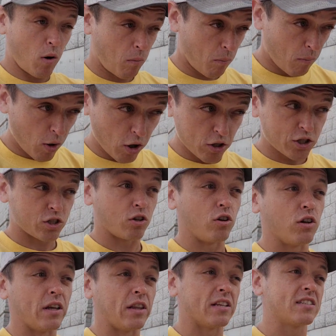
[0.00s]

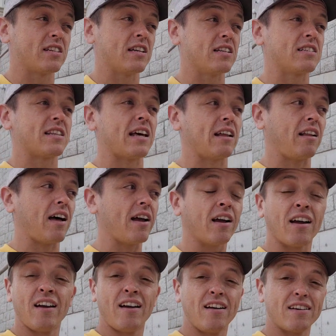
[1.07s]
commercial in the sense that
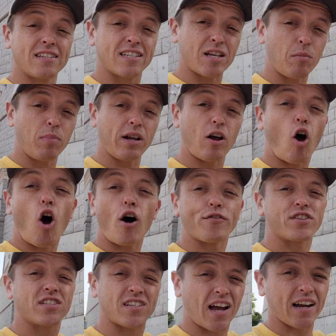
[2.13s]
like somebody
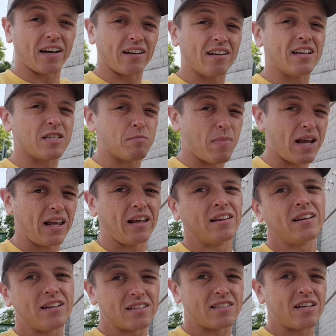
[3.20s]
off-site is
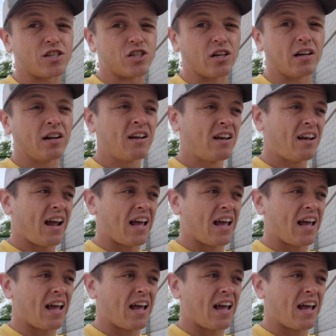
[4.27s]
making the decision.